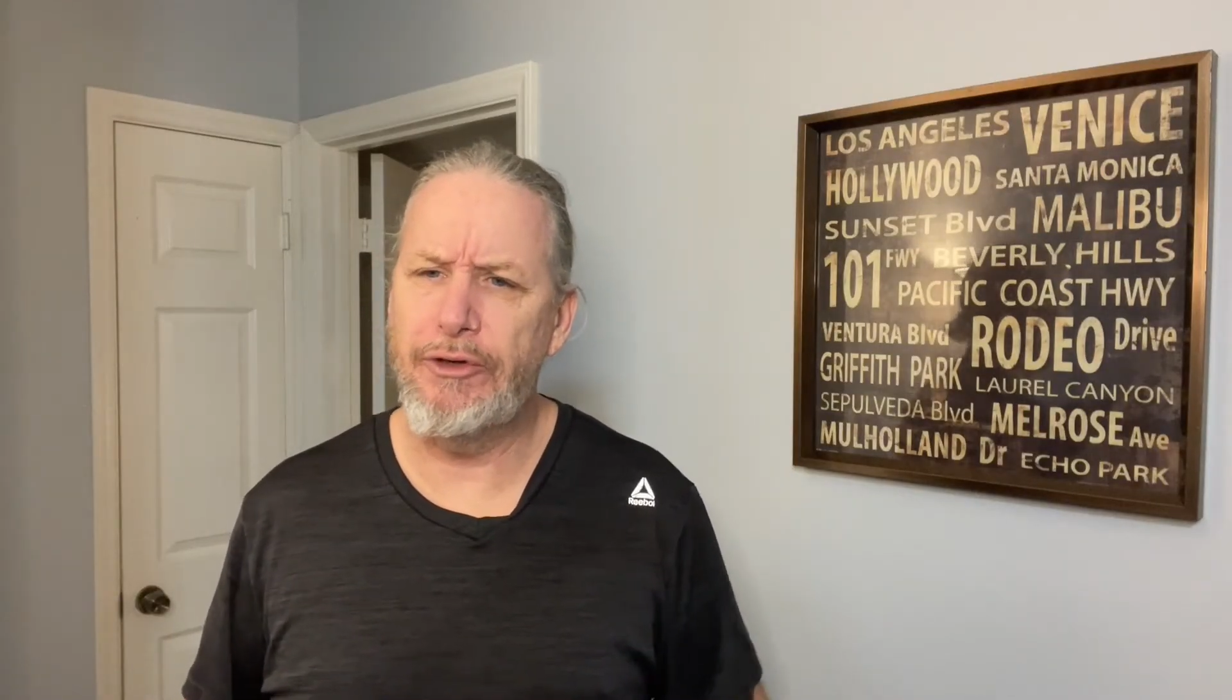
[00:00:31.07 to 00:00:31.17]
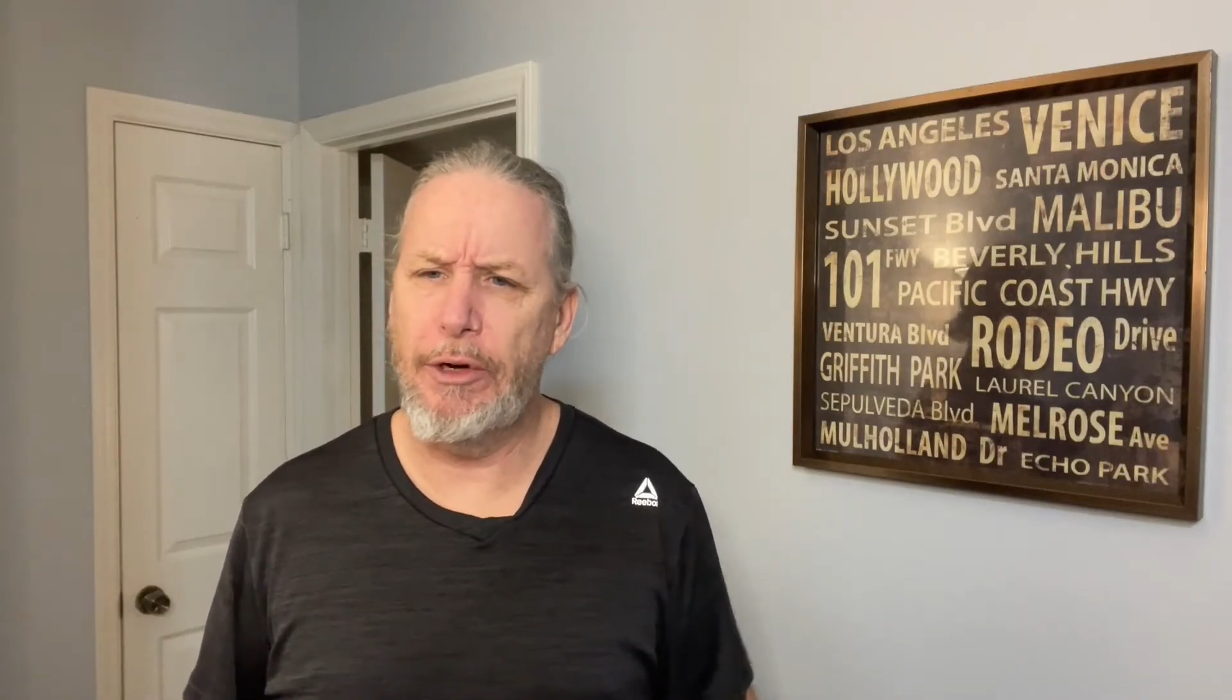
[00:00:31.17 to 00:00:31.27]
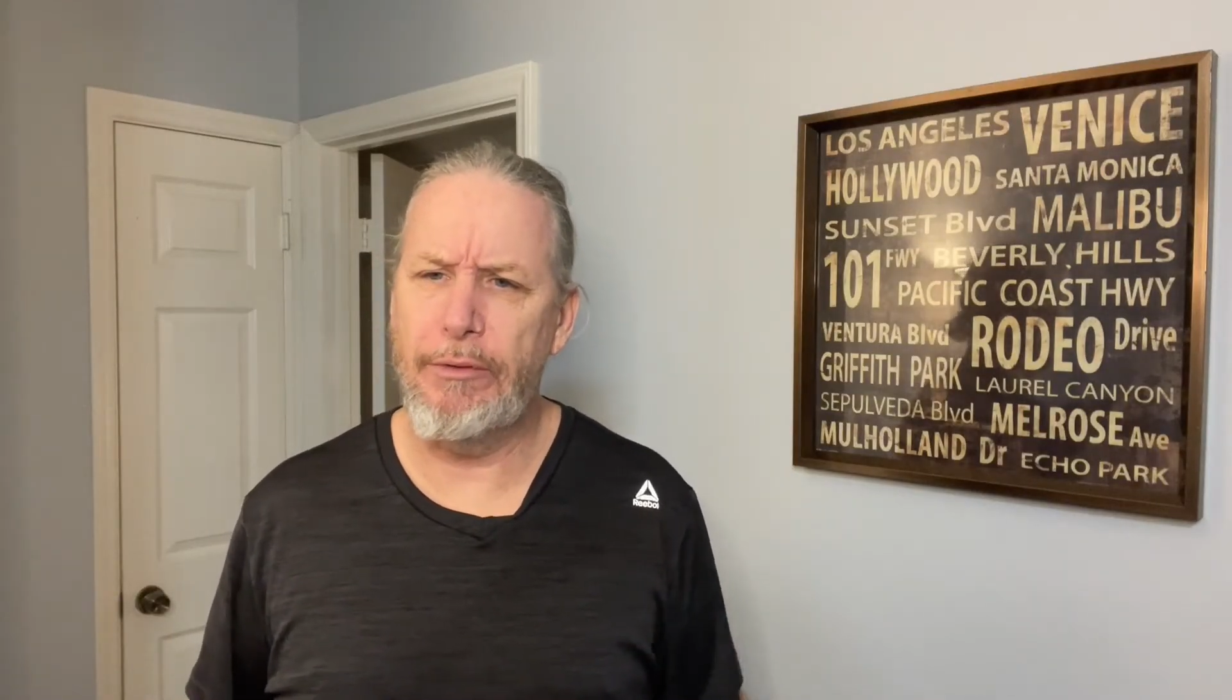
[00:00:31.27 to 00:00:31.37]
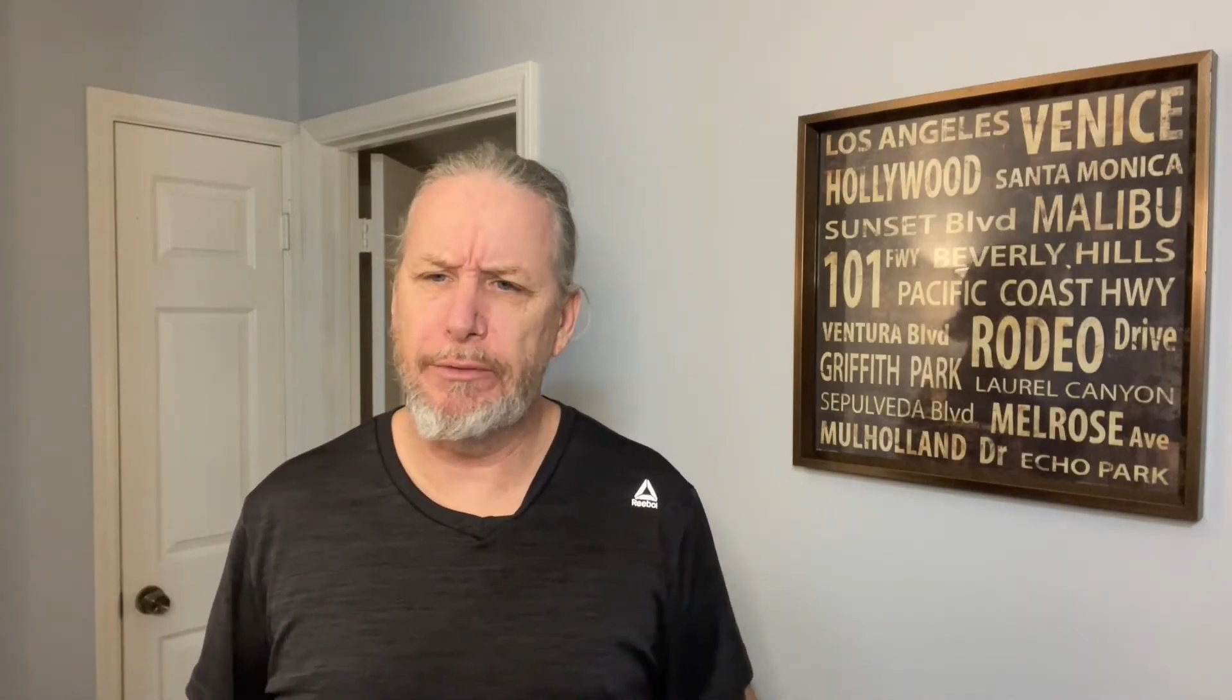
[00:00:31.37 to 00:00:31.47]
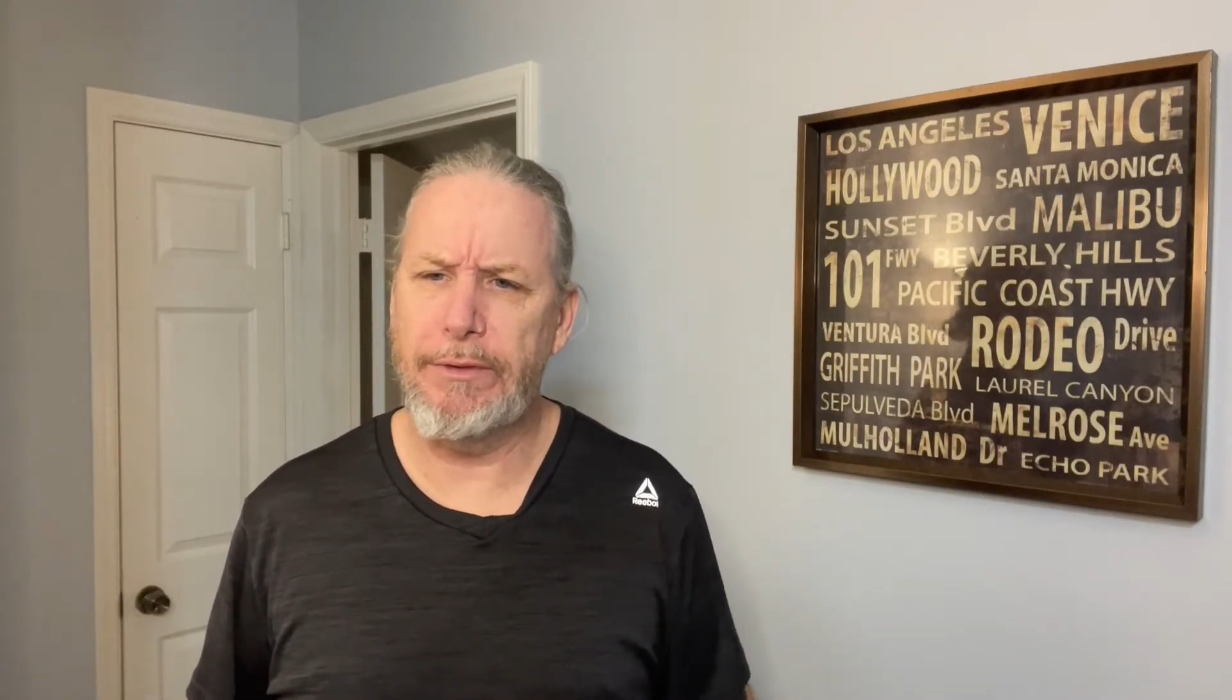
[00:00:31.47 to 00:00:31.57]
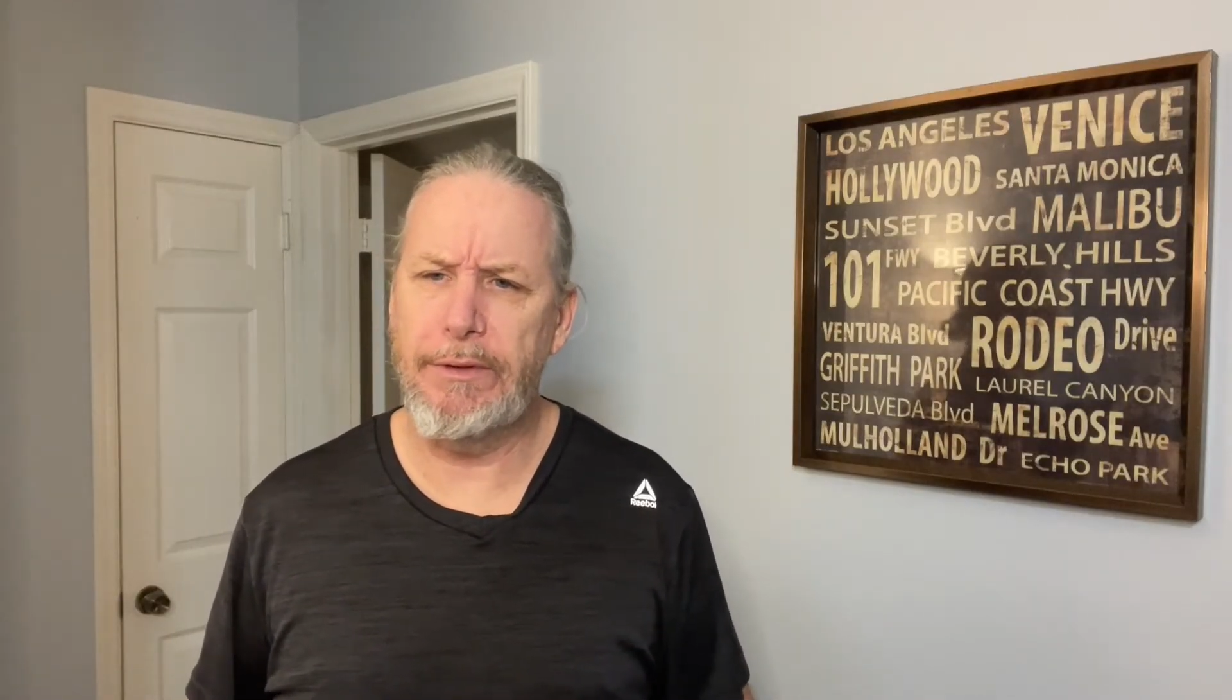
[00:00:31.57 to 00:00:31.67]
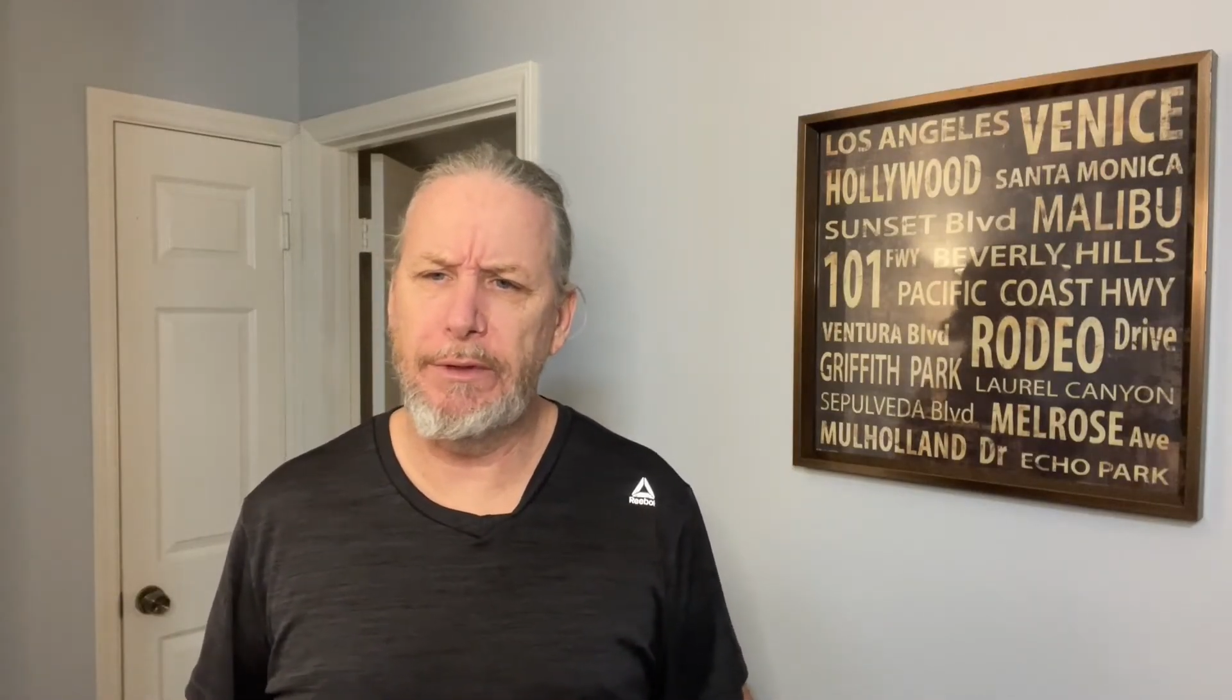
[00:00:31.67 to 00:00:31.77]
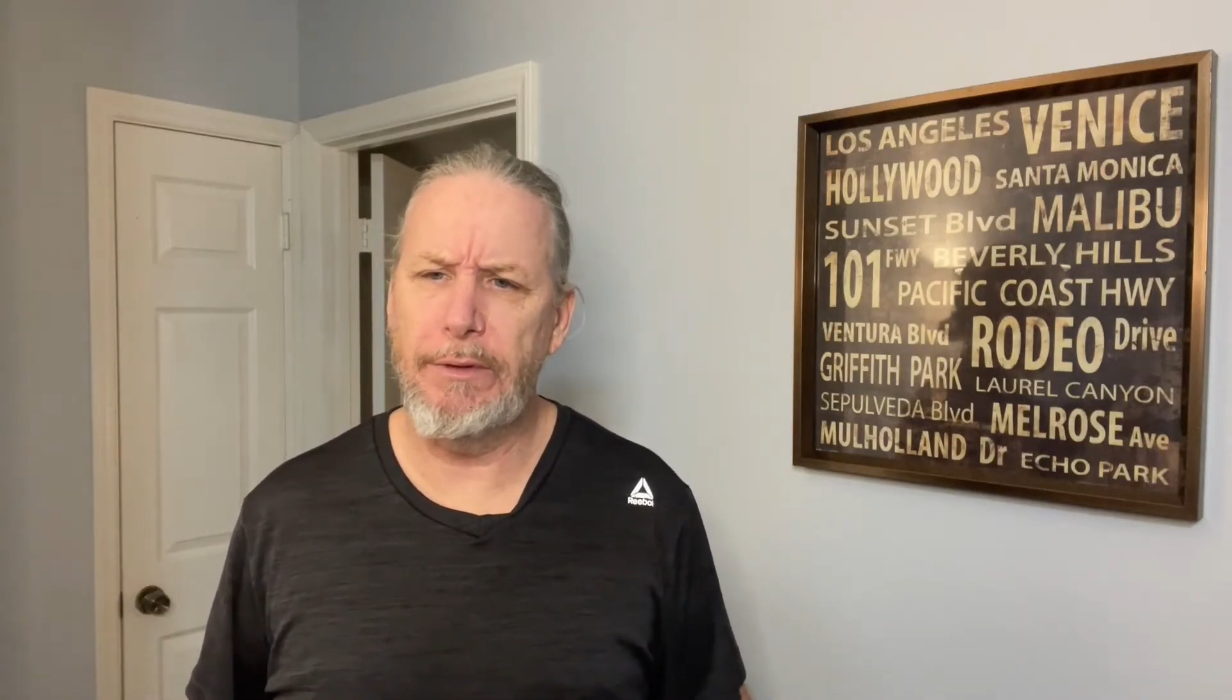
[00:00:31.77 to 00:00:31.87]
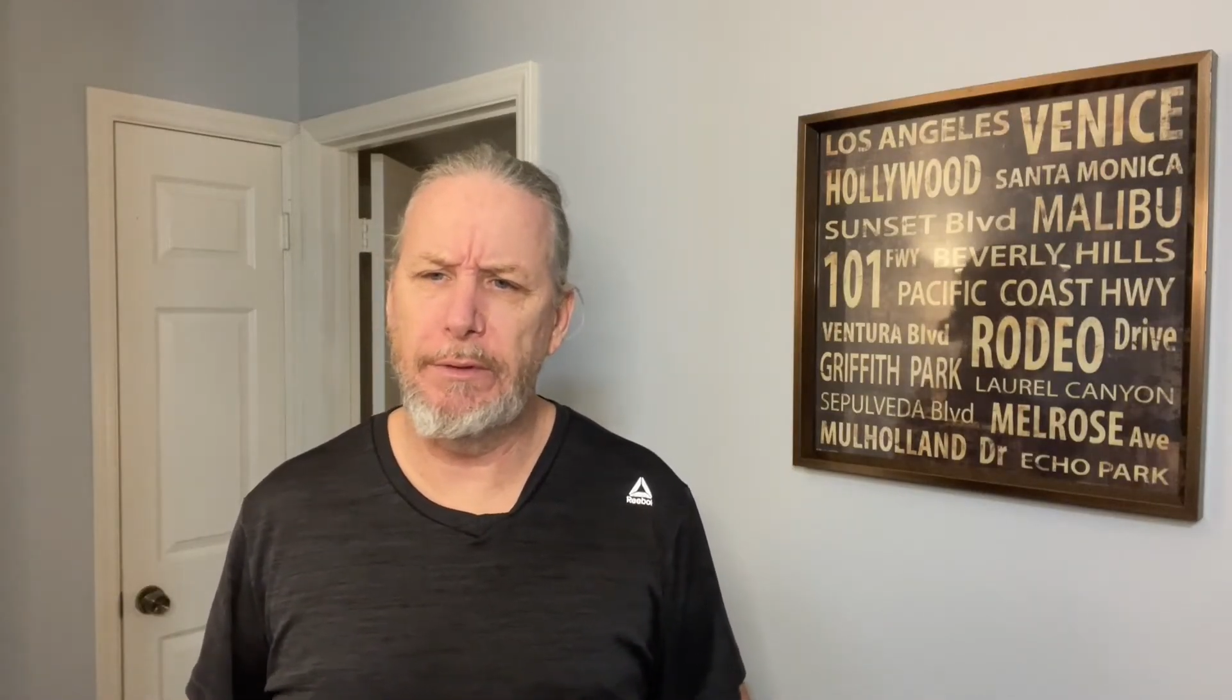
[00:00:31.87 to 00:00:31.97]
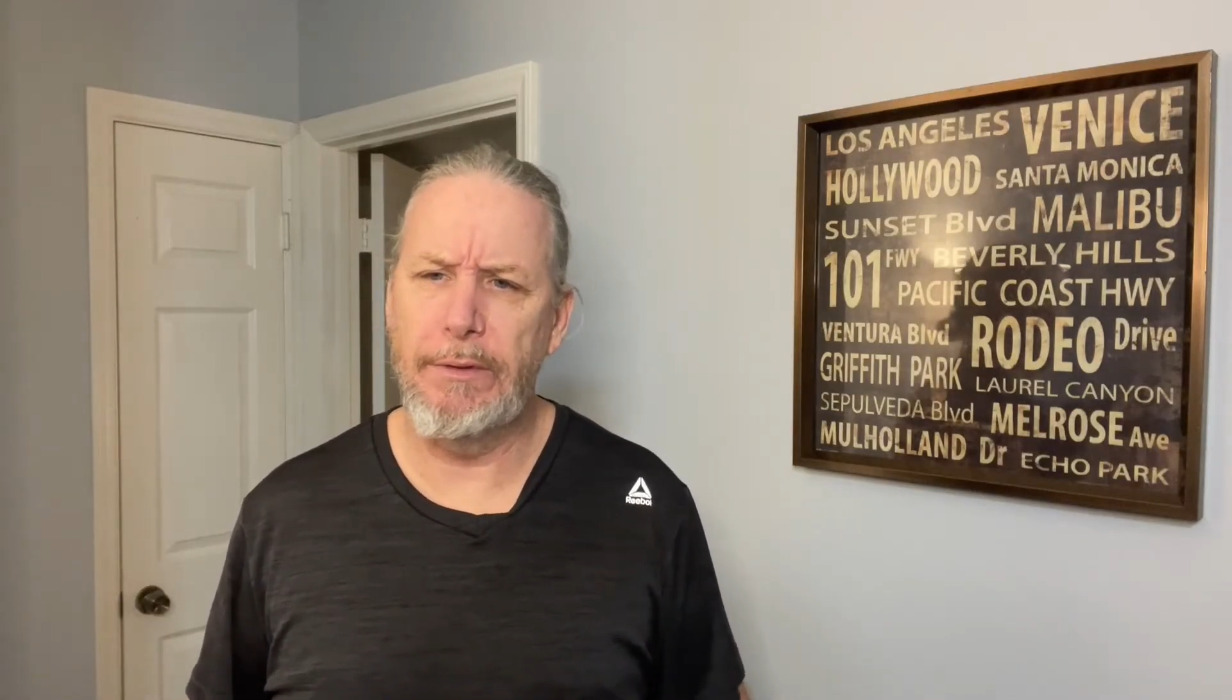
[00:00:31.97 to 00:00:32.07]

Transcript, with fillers: jokes, do you?